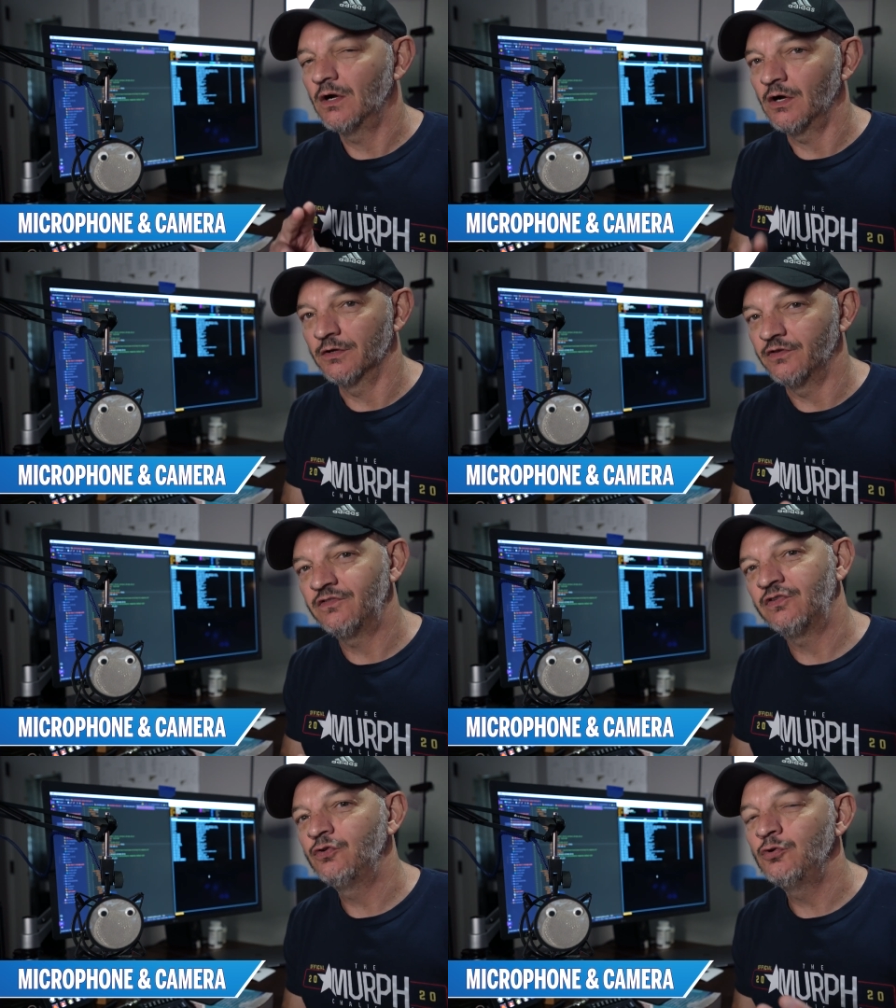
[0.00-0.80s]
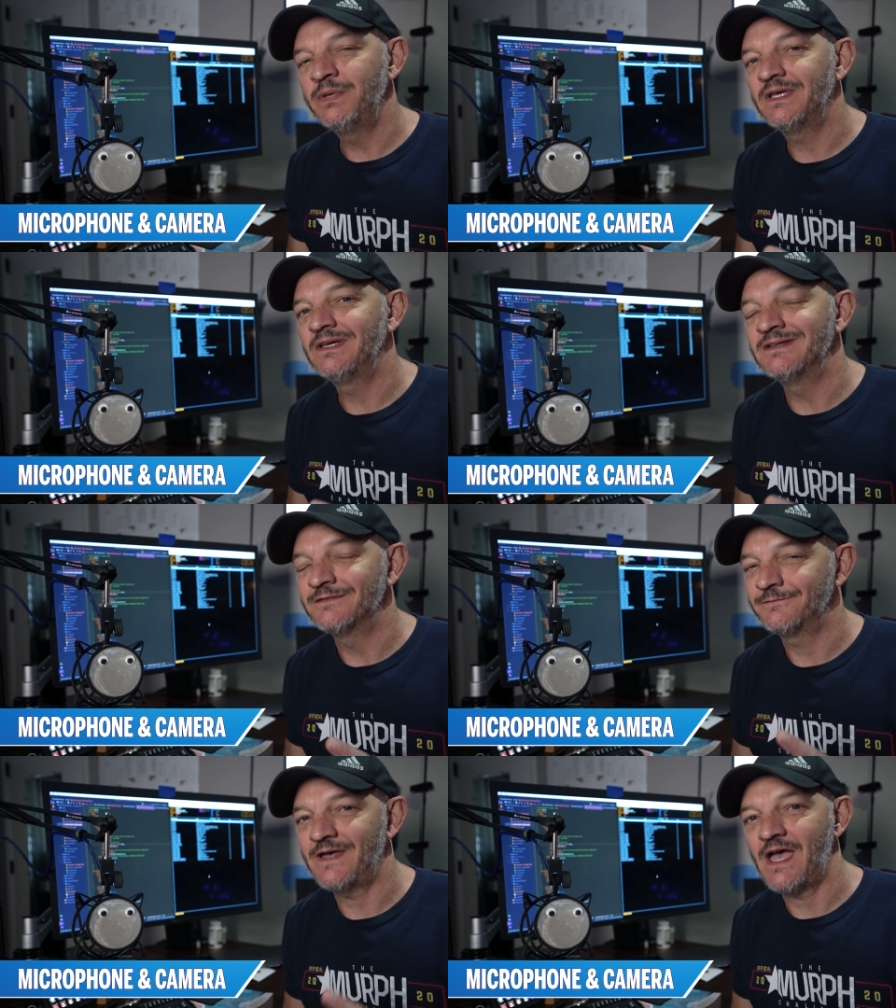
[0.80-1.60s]
are the two big
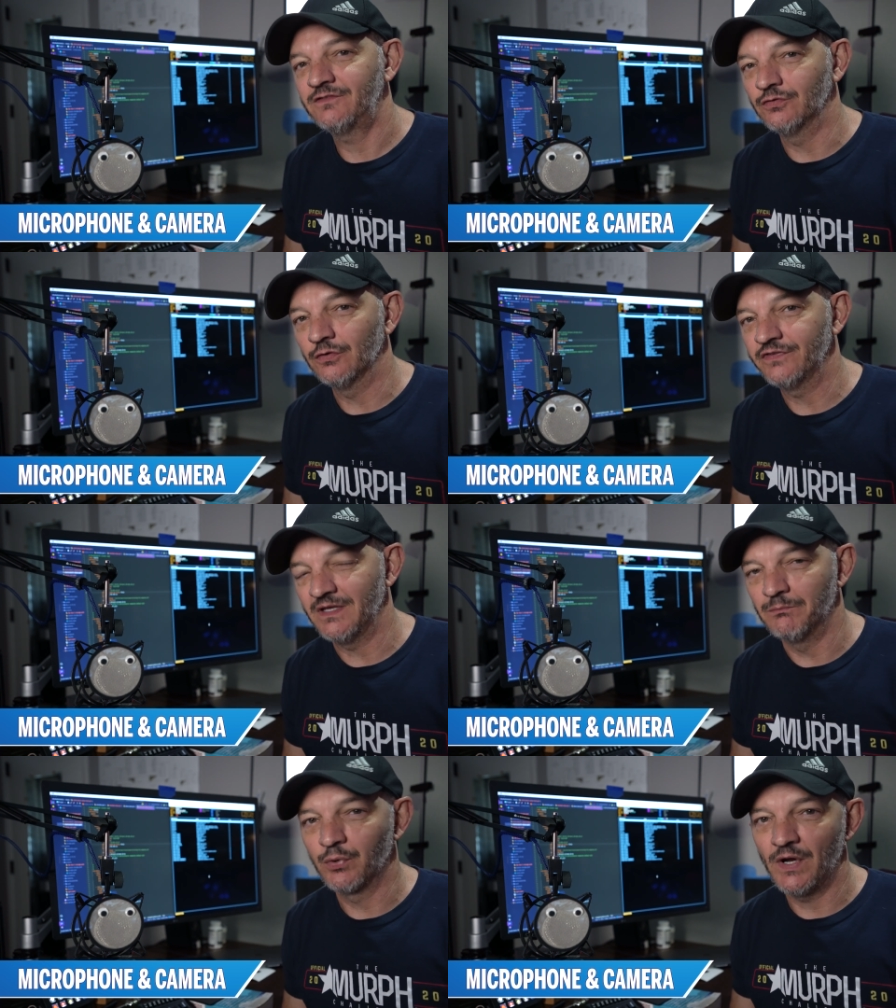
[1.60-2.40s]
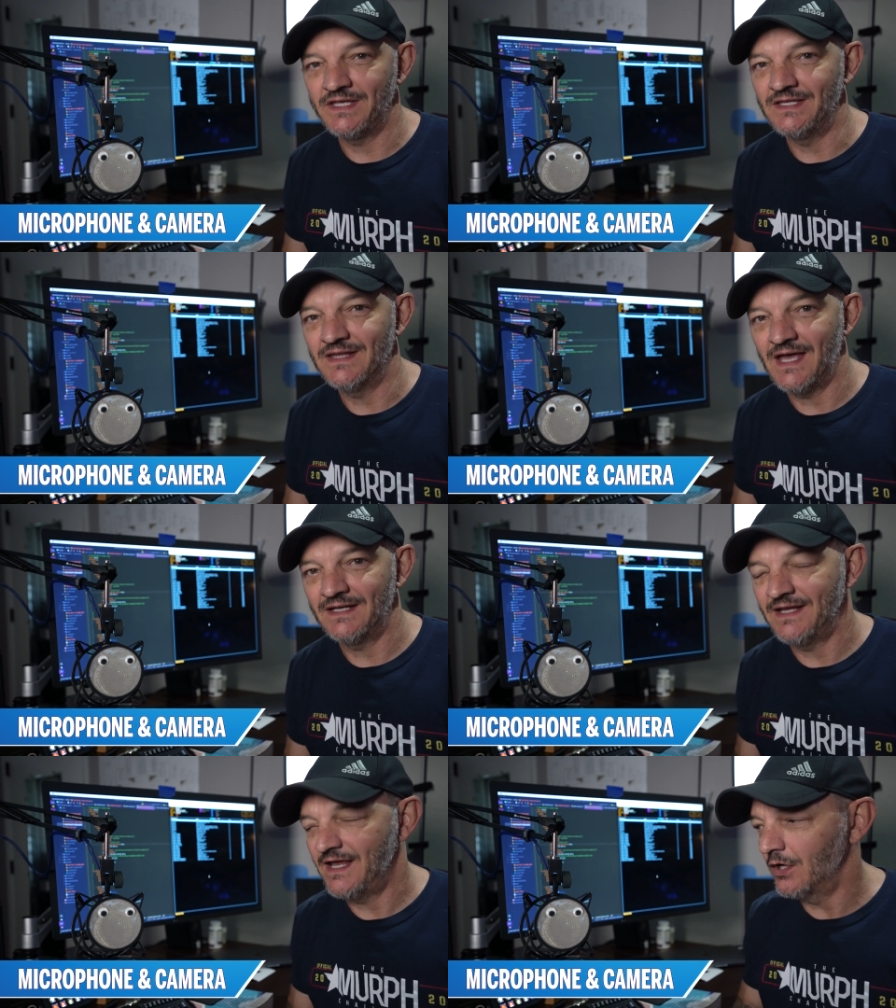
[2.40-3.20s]
factors in breaking
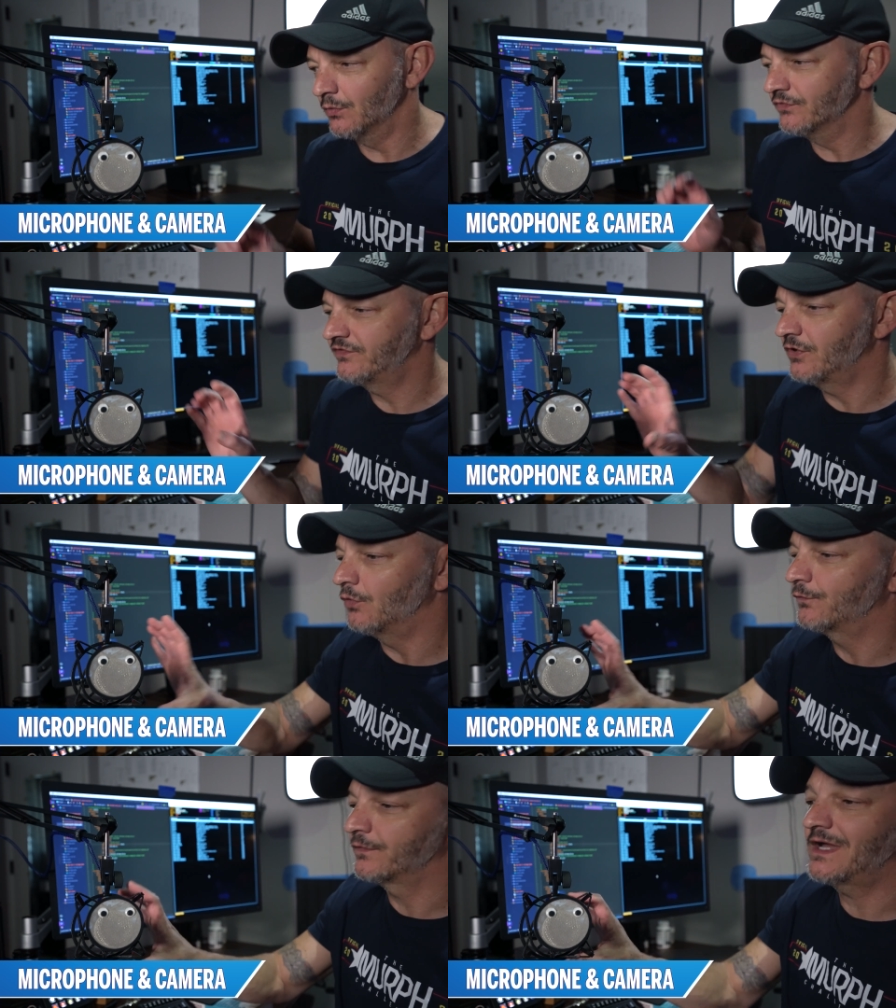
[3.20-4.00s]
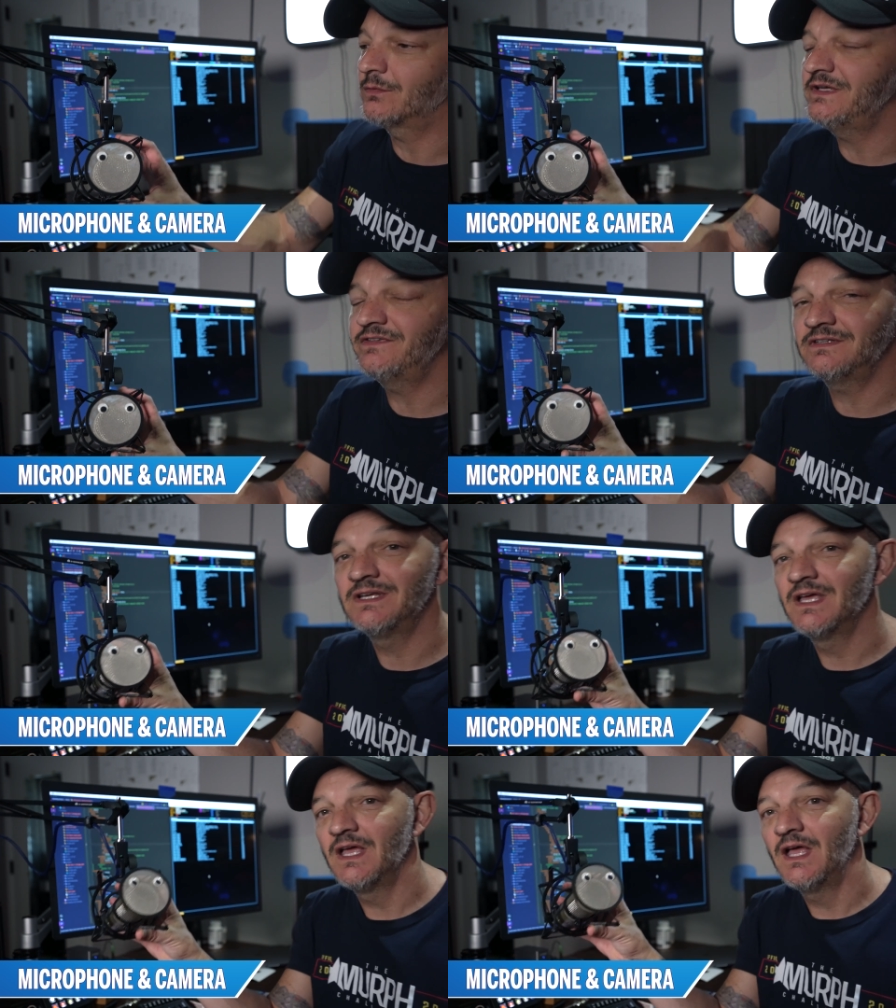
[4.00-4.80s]
that down. So for that reason,